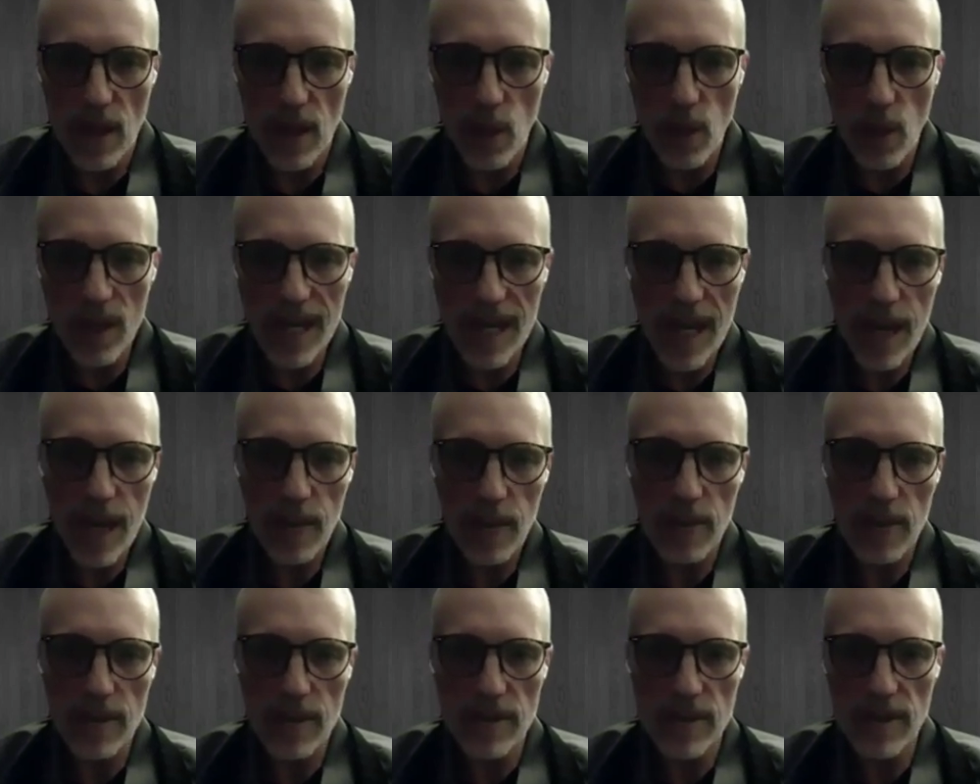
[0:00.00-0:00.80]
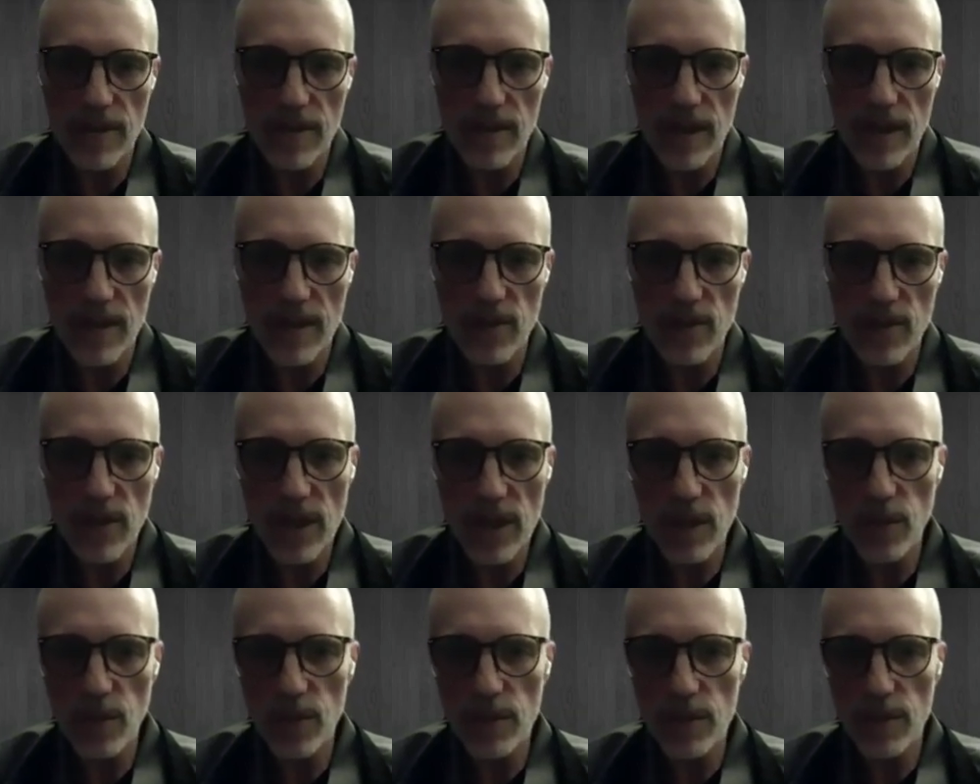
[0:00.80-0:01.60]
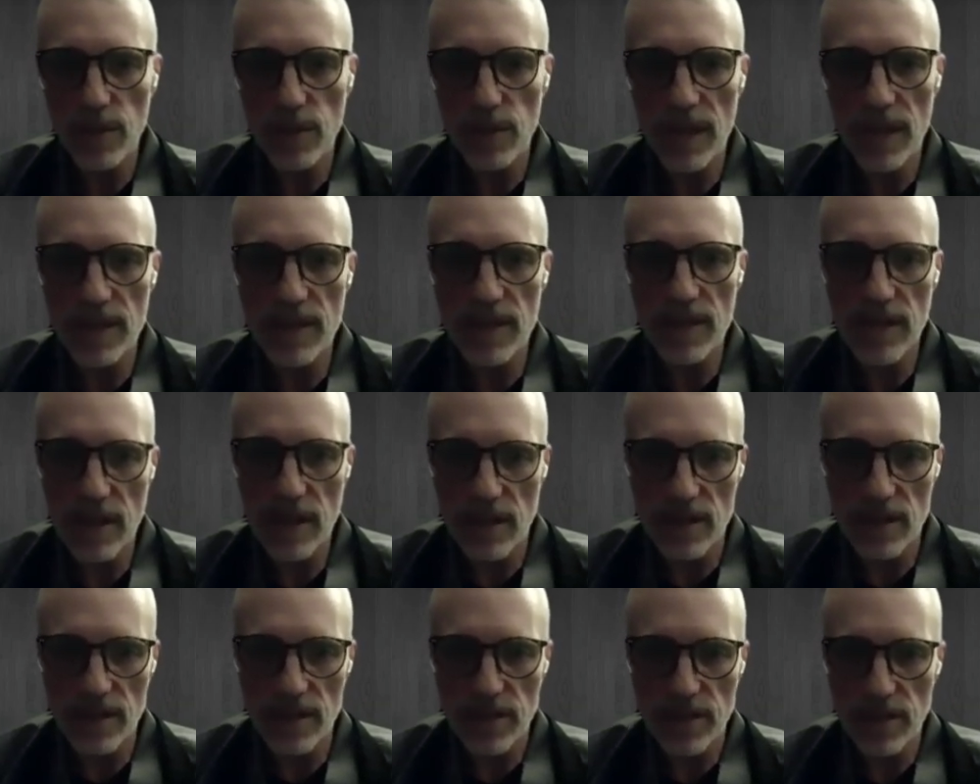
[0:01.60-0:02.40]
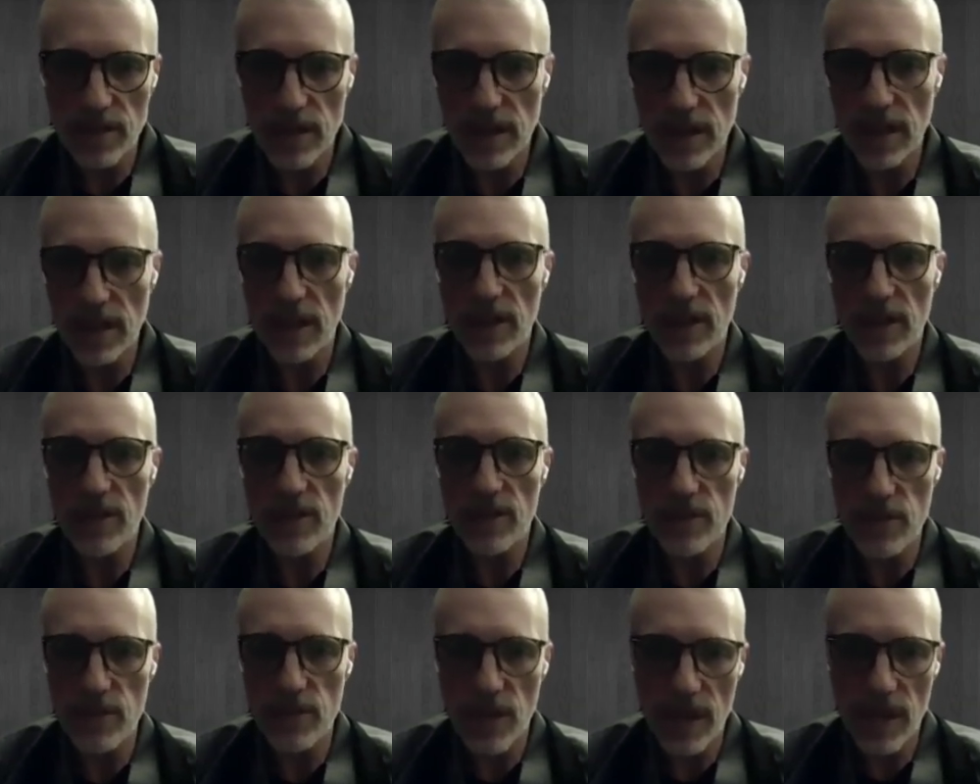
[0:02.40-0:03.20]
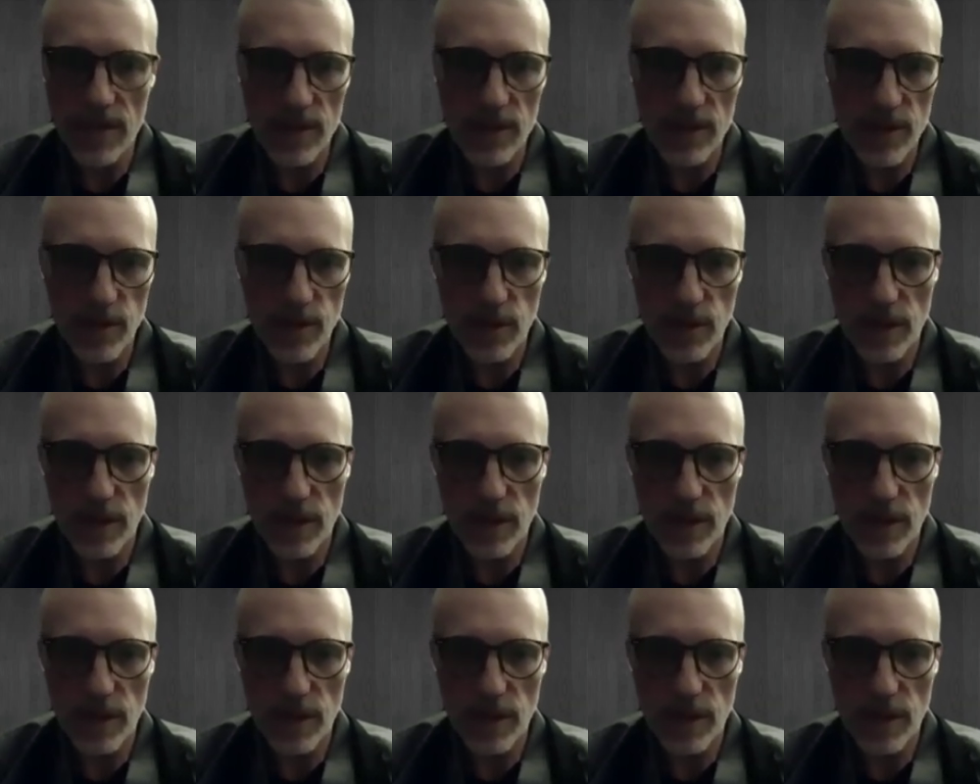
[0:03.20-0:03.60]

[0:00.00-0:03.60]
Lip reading: What happens if I try to put myself in that other driver's